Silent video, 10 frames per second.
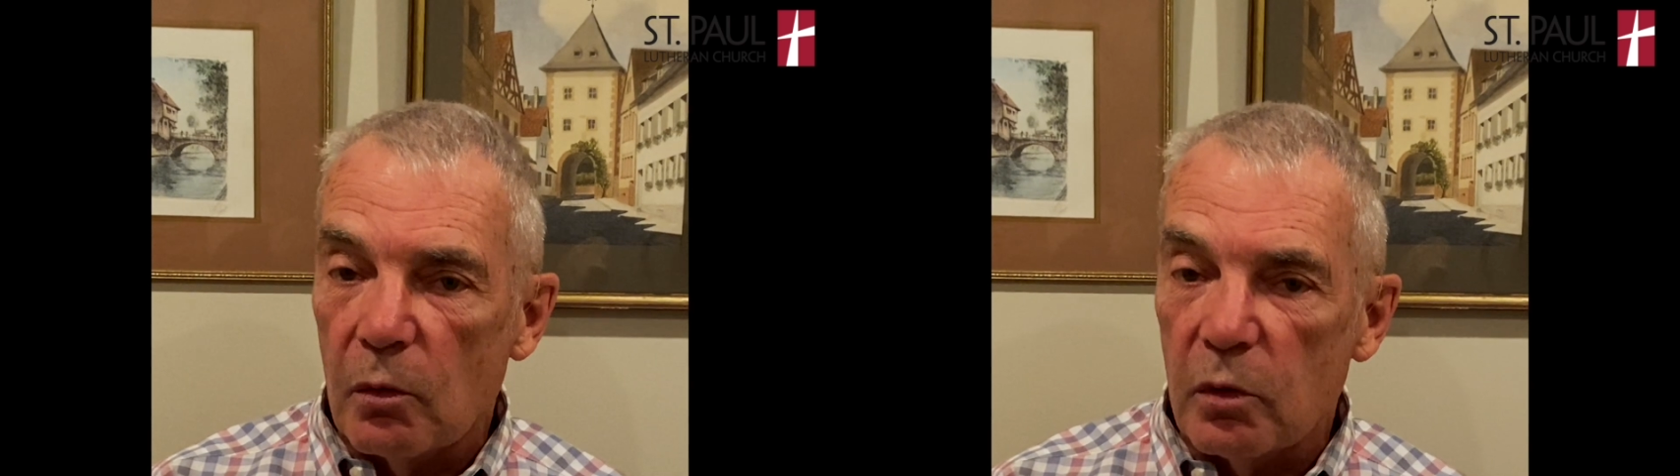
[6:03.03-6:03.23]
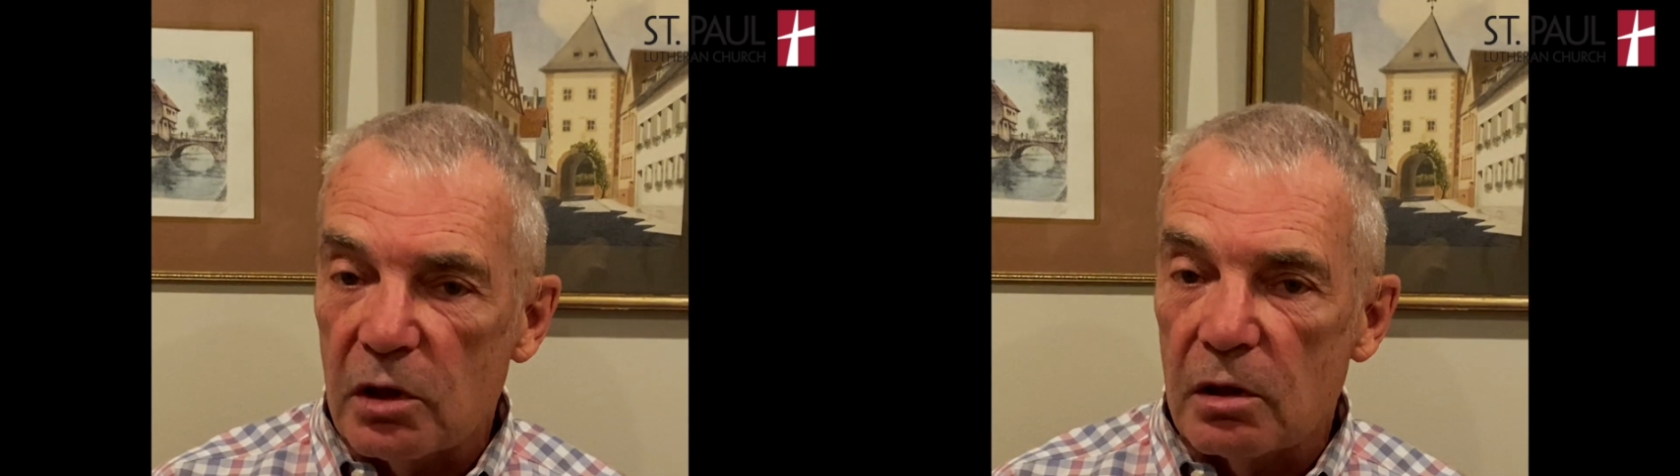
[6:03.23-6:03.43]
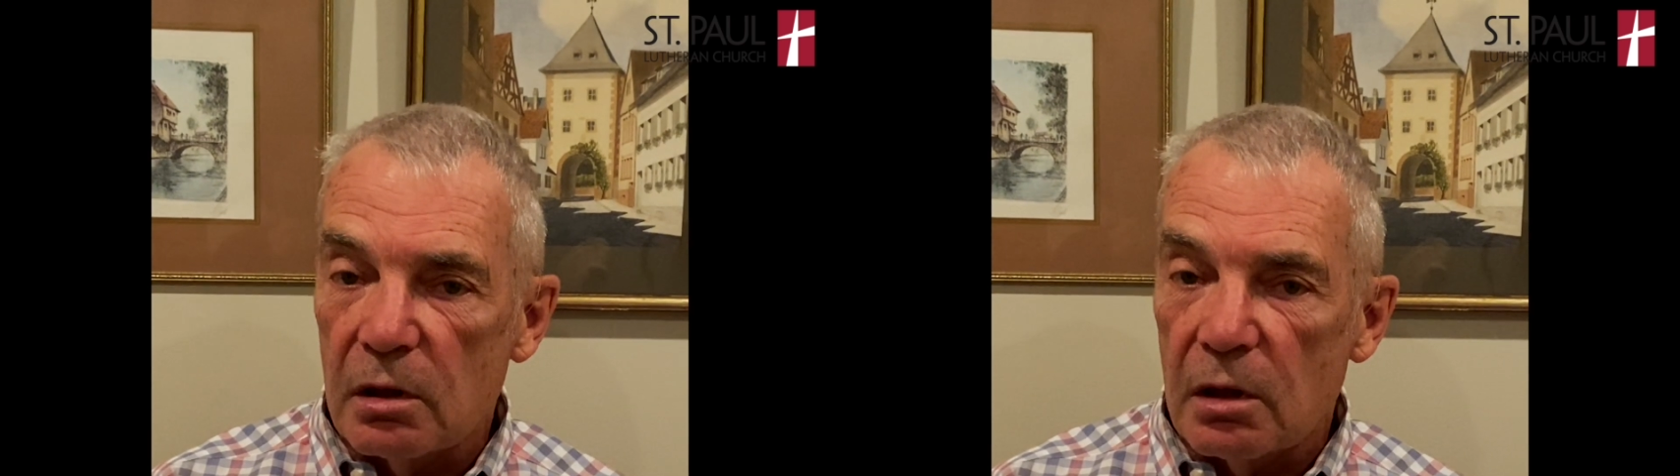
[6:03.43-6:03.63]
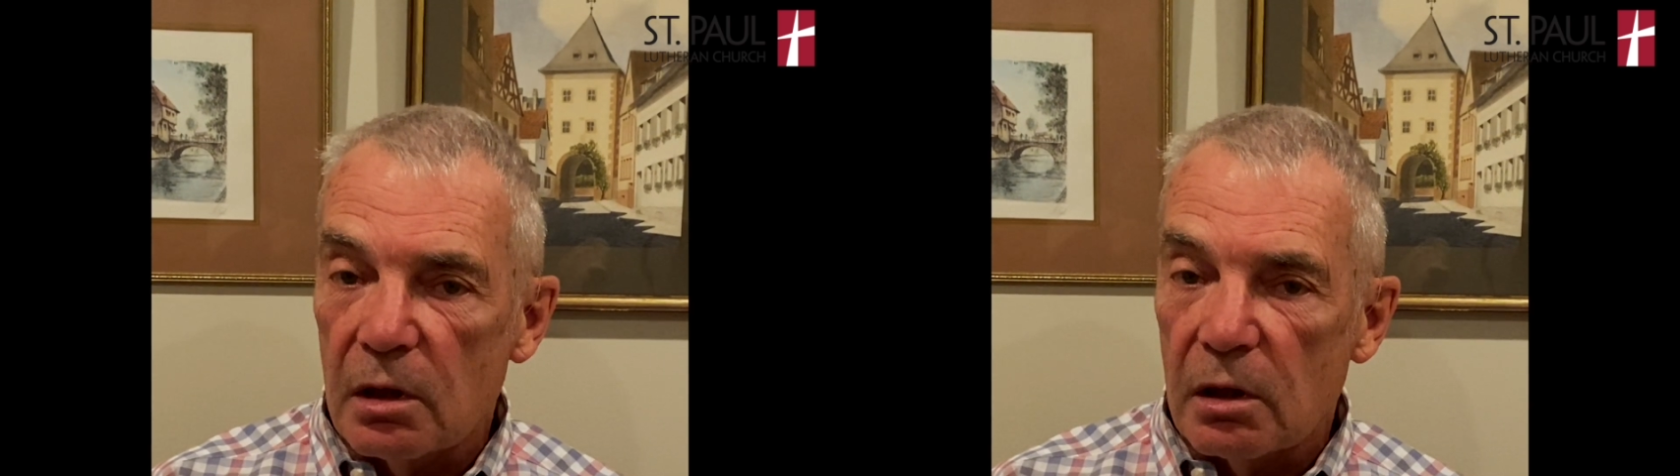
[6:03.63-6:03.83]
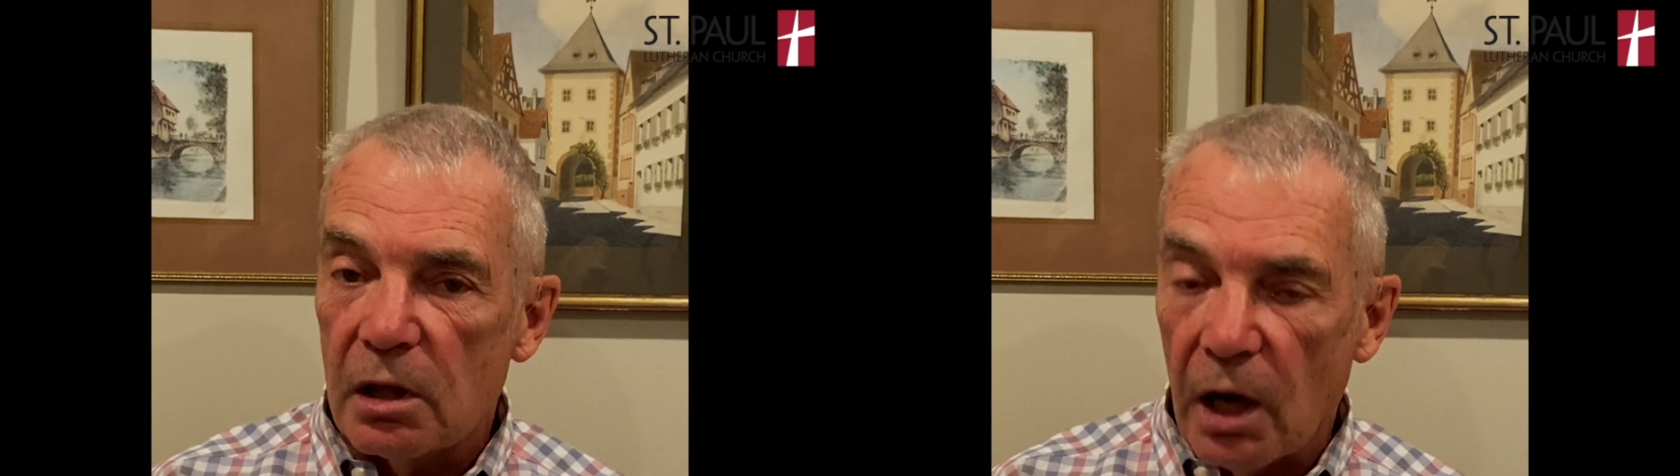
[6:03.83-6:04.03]
was
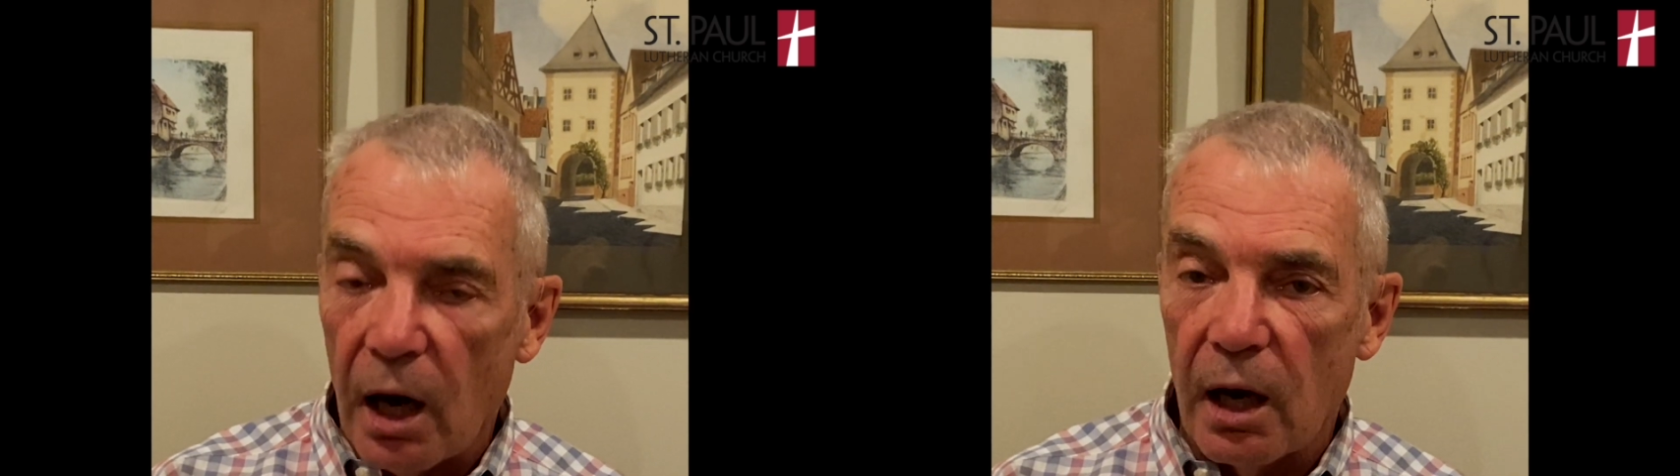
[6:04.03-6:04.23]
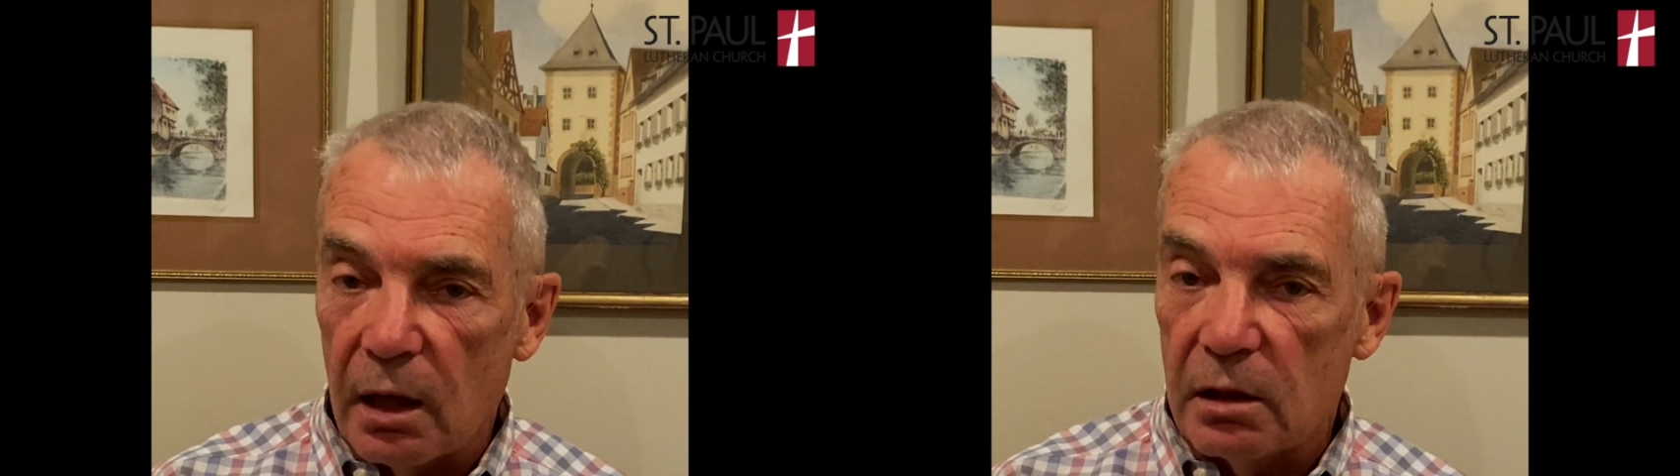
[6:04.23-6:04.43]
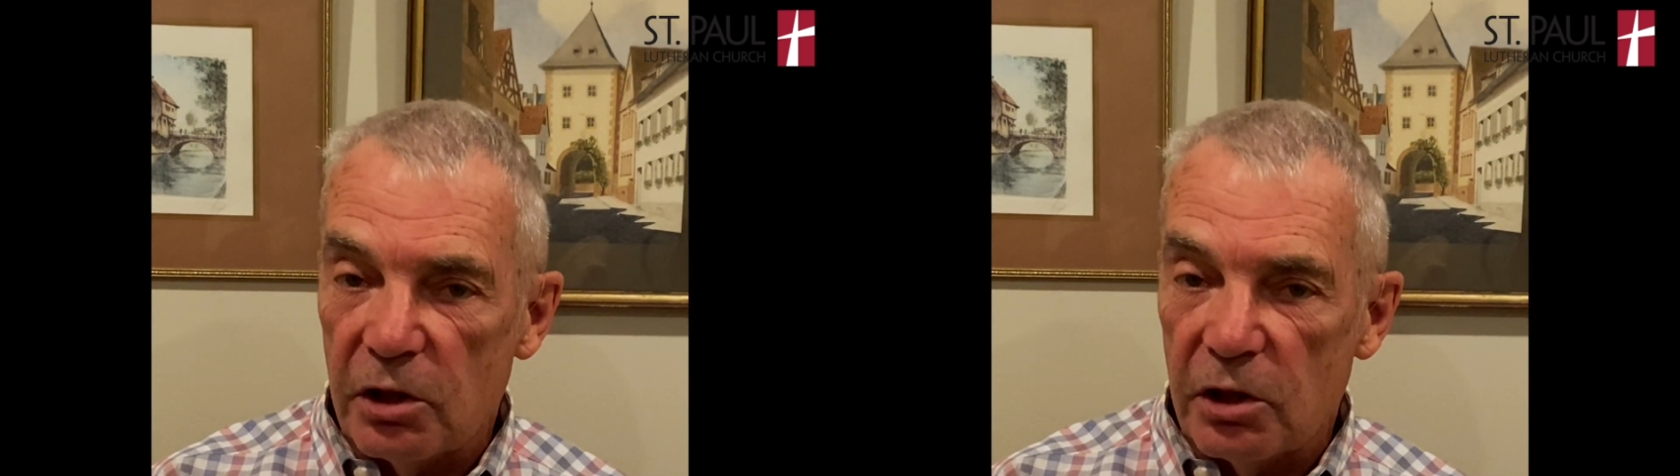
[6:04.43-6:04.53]
God.